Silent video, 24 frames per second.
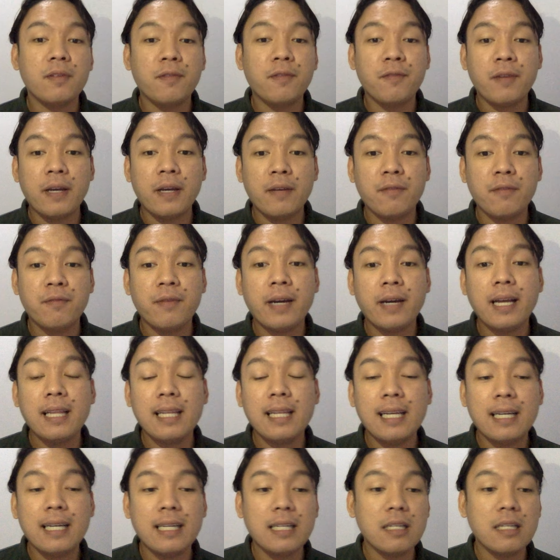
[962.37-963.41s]
five
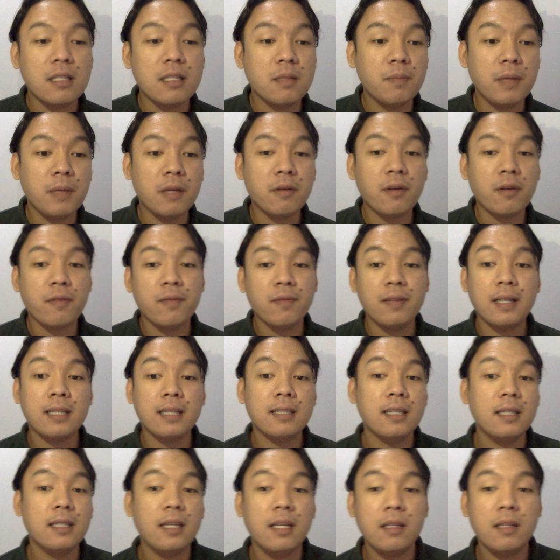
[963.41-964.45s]
phyla is being
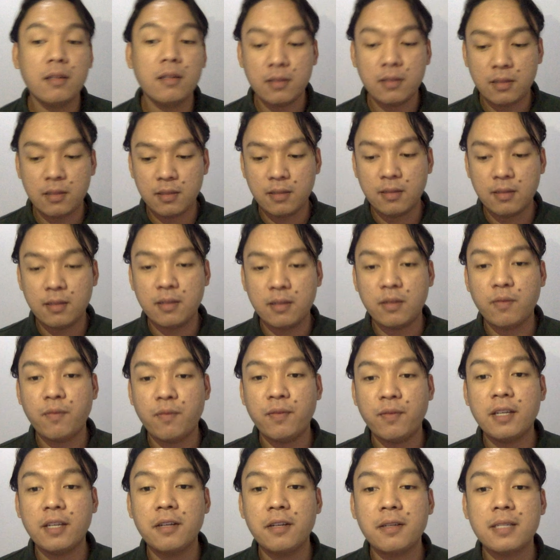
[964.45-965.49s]
reflected in just
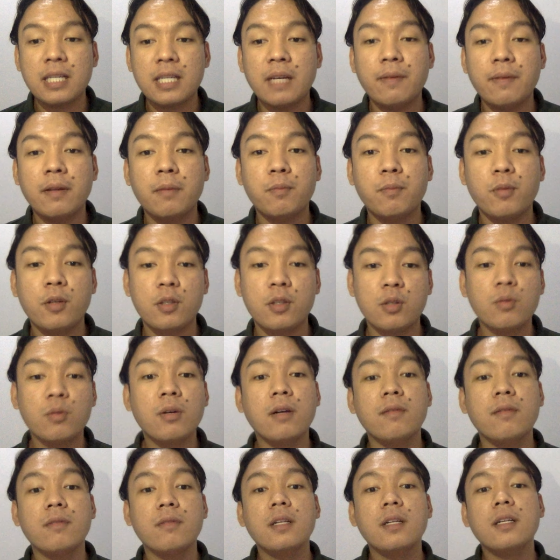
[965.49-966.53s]
figure
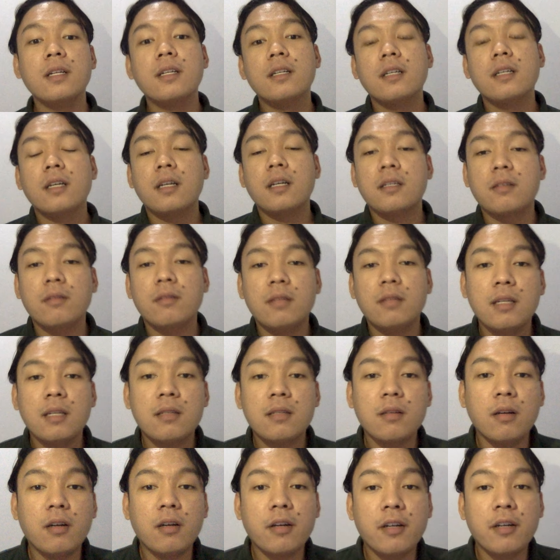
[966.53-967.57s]
7.12. So these
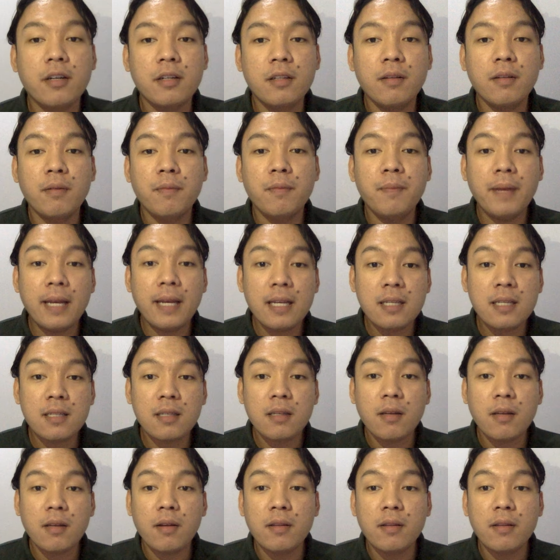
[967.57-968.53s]
are the basal